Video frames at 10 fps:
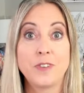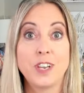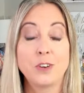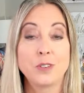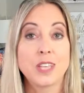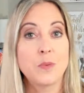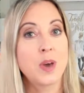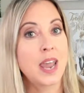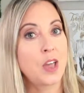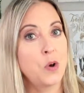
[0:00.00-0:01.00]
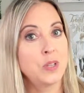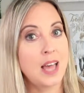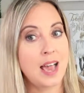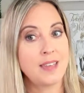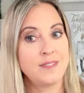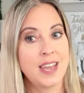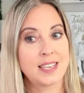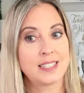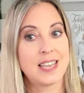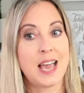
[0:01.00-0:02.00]
videos and when I go live
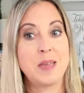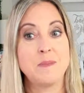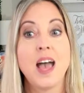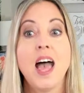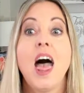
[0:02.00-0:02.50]
next time.